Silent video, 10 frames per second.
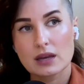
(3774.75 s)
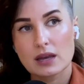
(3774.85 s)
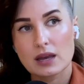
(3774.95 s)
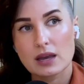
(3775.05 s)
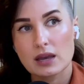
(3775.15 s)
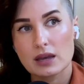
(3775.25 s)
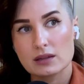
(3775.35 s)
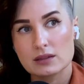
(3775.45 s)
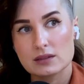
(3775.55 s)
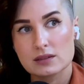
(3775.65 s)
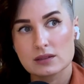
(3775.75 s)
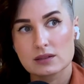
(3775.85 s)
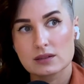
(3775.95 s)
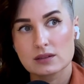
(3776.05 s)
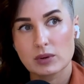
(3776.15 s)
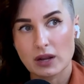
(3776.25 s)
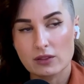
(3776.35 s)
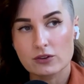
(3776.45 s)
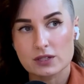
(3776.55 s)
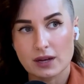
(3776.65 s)
And but
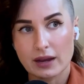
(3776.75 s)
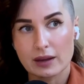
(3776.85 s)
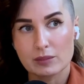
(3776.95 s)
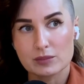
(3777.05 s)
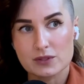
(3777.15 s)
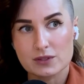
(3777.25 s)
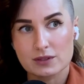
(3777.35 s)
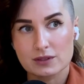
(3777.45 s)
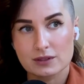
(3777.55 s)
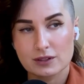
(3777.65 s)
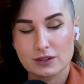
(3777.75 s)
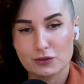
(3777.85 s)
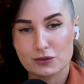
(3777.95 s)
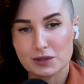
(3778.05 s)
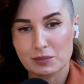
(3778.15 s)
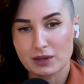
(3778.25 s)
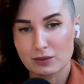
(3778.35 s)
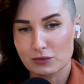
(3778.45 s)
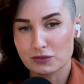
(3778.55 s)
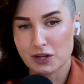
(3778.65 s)
other times, something
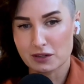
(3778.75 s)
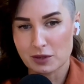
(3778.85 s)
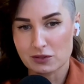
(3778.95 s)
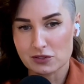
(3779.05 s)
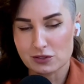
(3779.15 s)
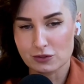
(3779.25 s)
we've talked about this a little